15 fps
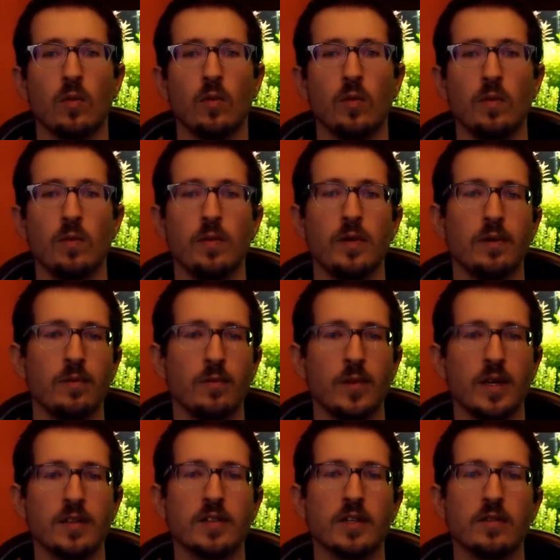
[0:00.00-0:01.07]

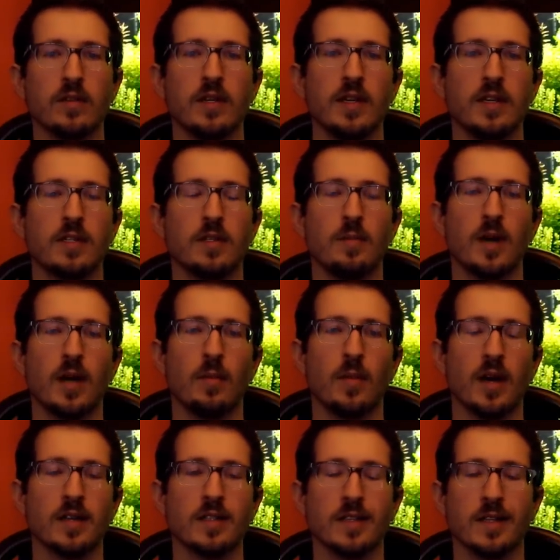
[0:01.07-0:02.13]
we consider the need to
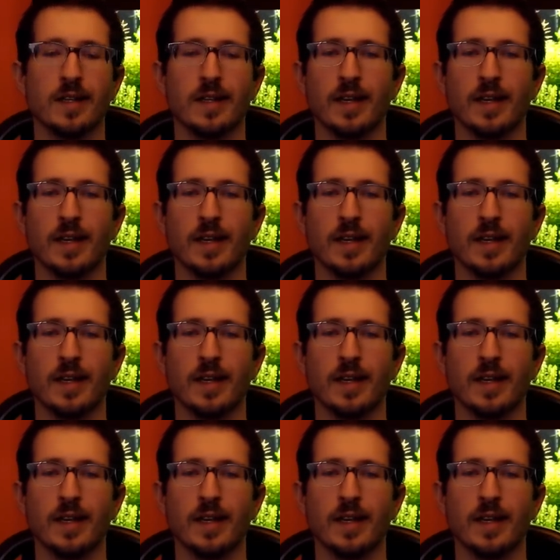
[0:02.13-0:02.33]
minimize